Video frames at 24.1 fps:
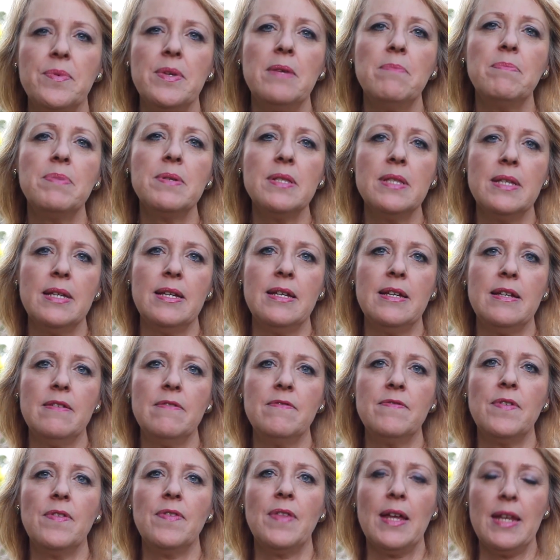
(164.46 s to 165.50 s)
We
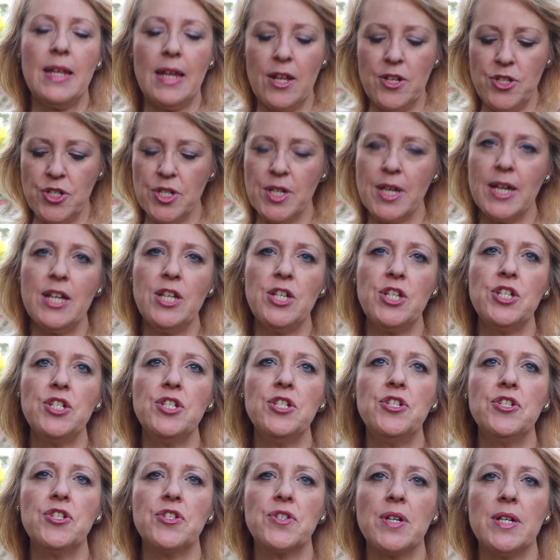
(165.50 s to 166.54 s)
believe that education
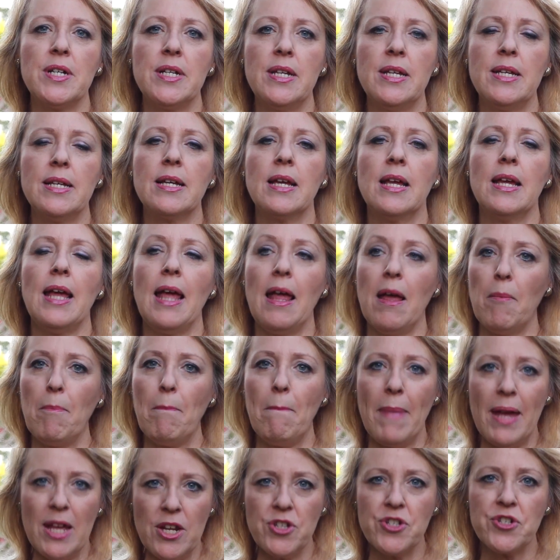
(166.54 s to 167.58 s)
and training,
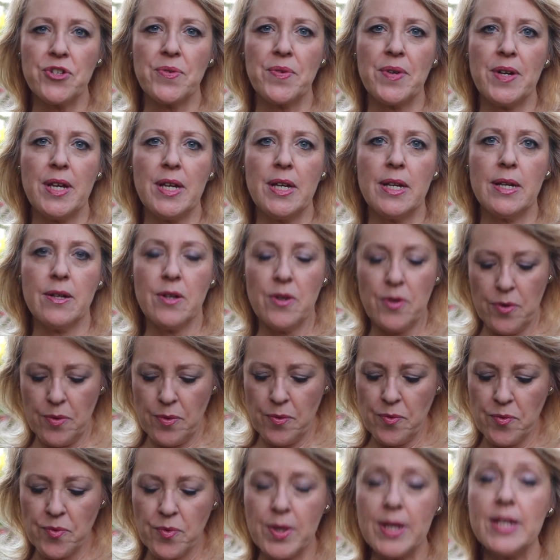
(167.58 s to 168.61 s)
mentoring,
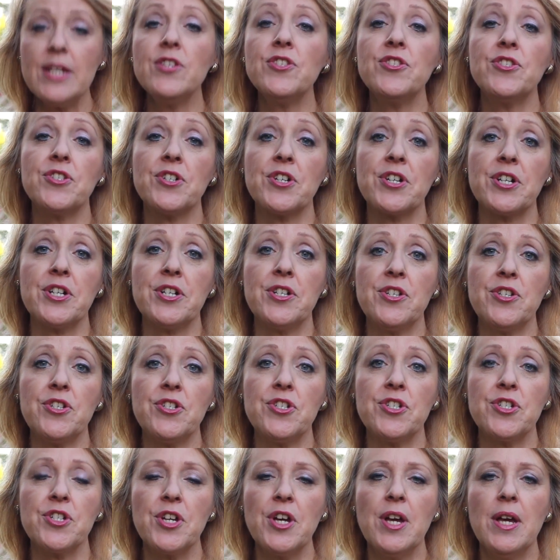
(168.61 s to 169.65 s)

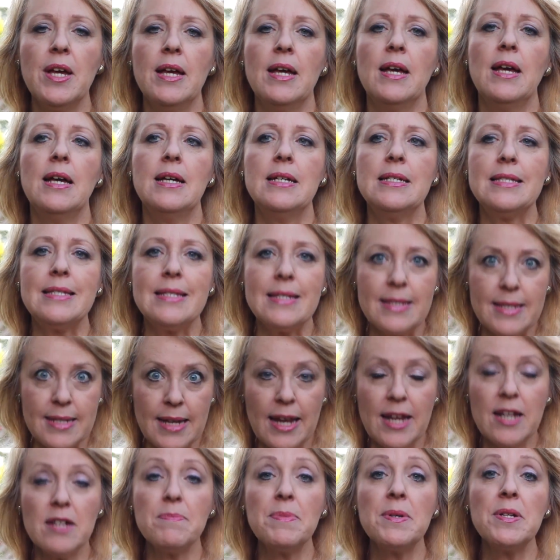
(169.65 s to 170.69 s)
research,
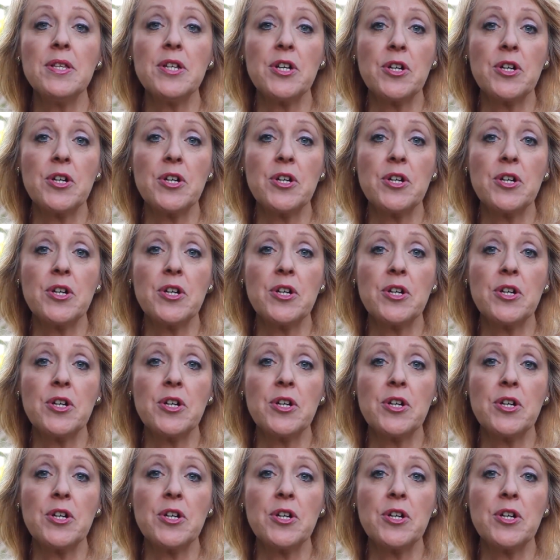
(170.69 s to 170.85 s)
sustainable